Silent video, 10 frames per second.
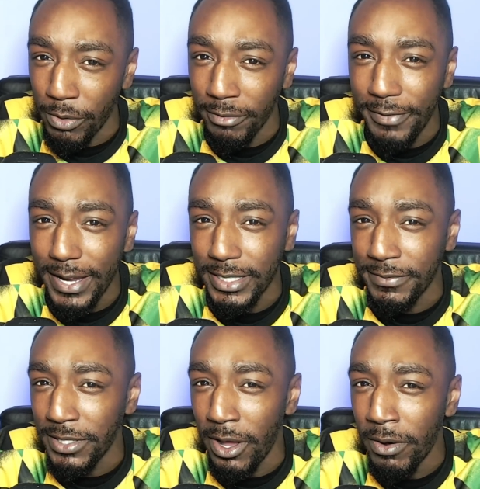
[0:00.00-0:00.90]
more effective.
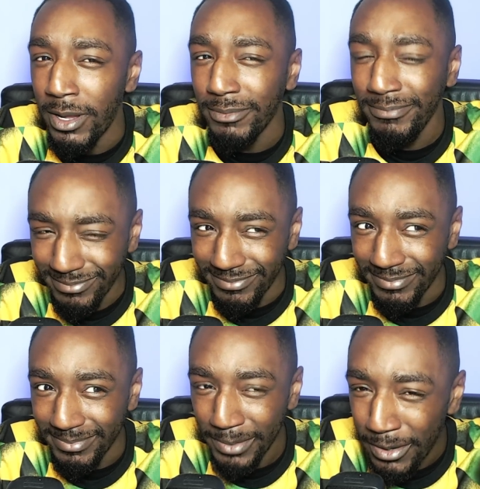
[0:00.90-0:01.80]
So,
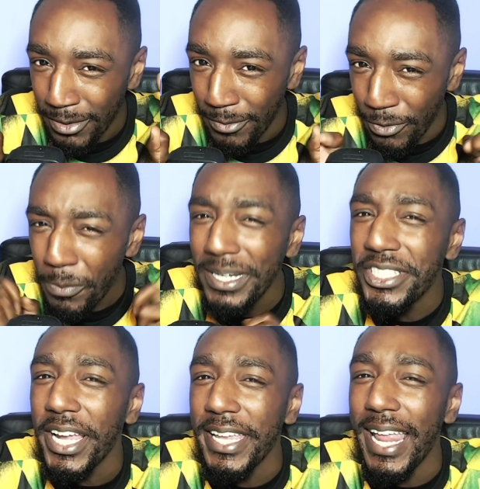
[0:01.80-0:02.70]
we'll be
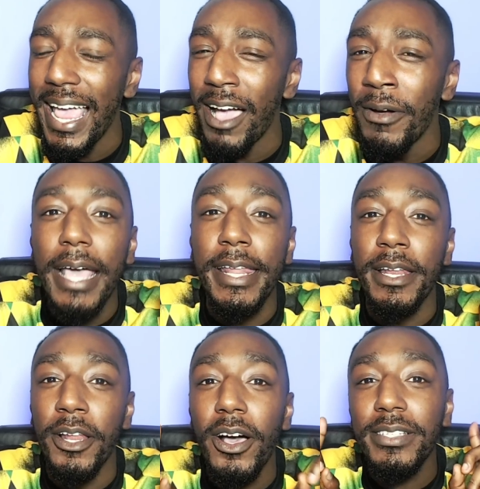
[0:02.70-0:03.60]
checking that out. And then
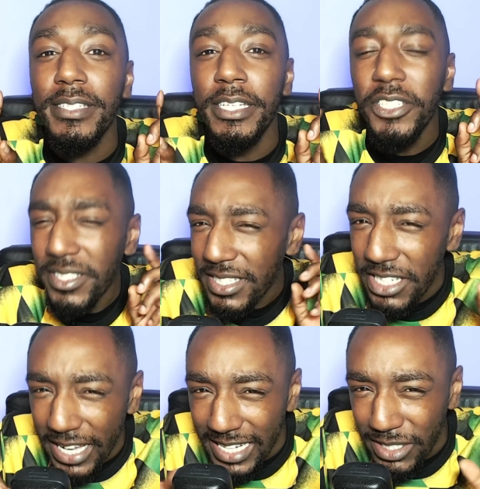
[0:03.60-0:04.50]
lastly, just to
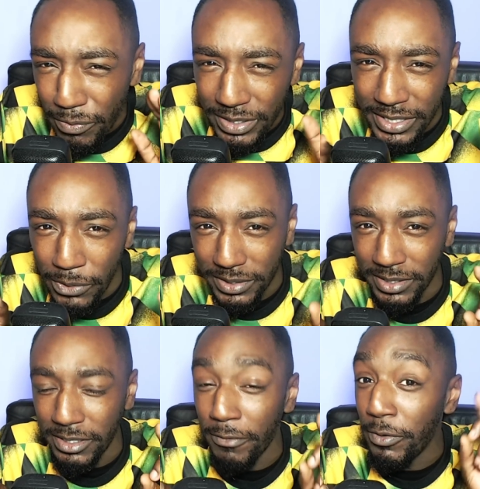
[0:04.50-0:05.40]
look at some results and
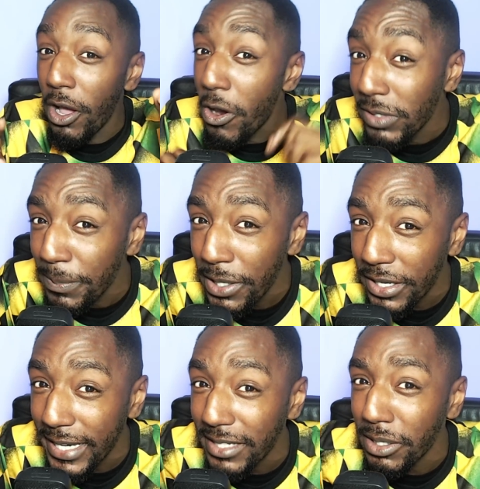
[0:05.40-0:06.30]
stuff, we are going to be
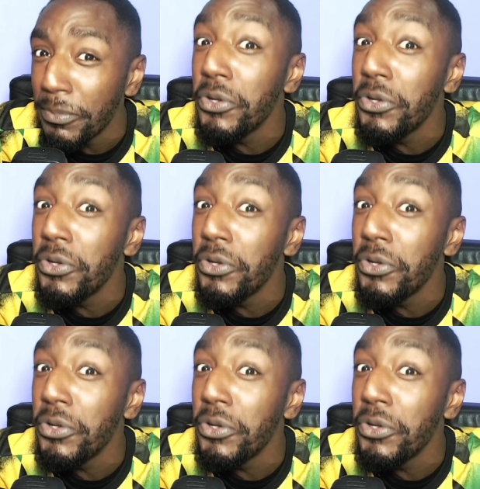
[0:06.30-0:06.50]
looking at some